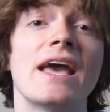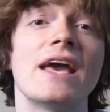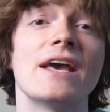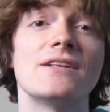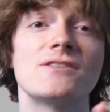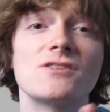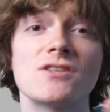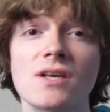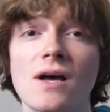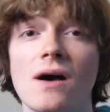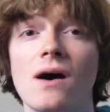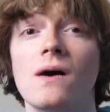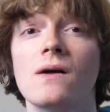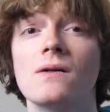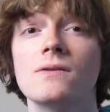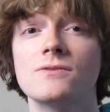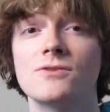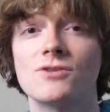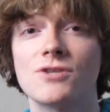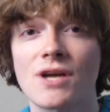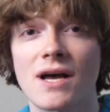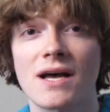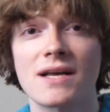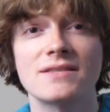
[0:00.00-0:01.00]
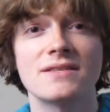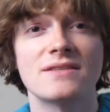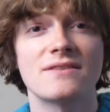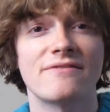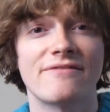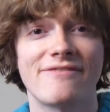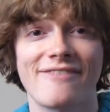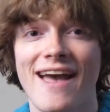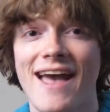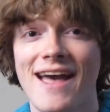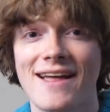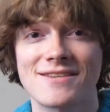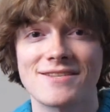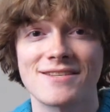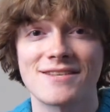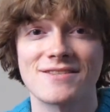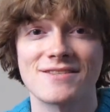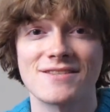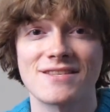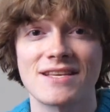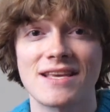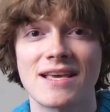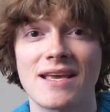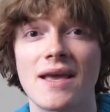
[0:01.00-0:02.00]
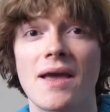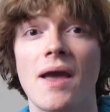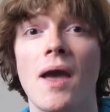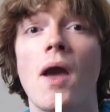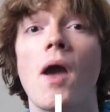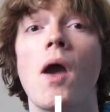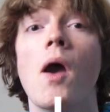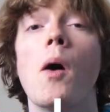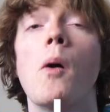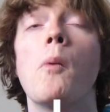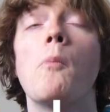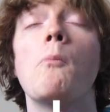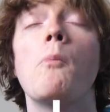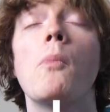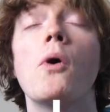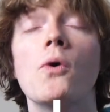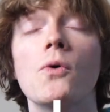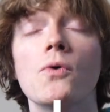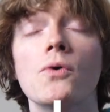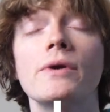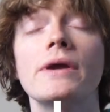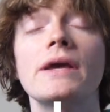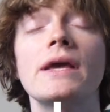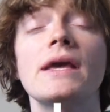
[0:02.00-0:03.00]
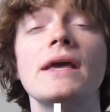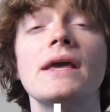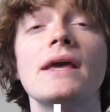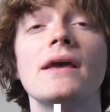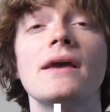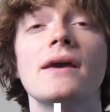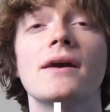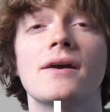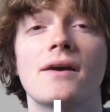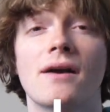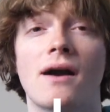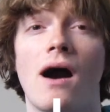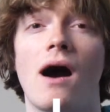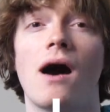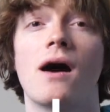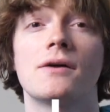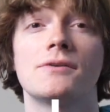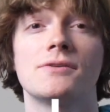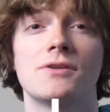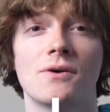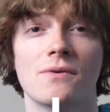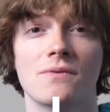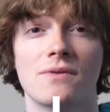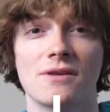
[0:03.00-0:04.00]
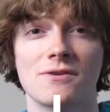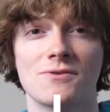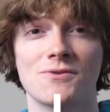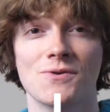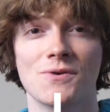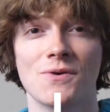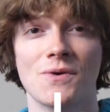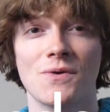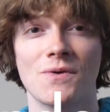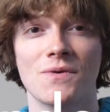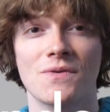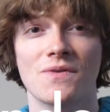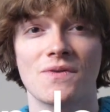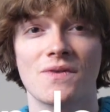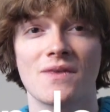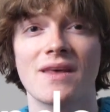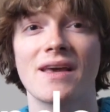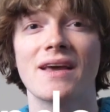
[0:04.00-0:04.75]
It's all just fantasy. Mari Kondo the truth.